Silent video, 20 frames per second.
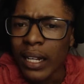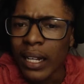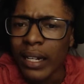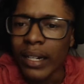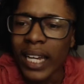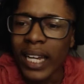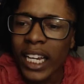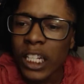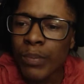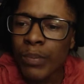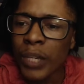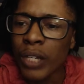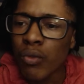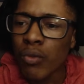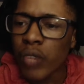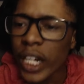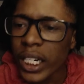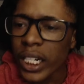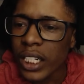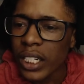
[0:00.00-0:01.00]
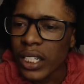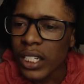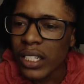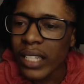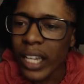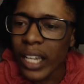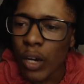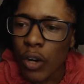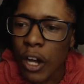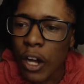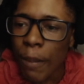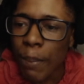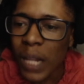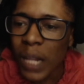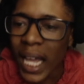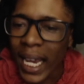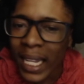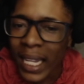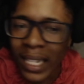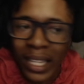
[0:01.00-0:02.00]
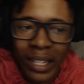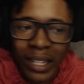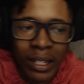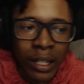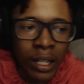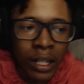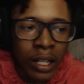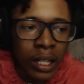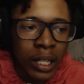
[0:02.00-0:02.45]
Niggas be rich, still complaining.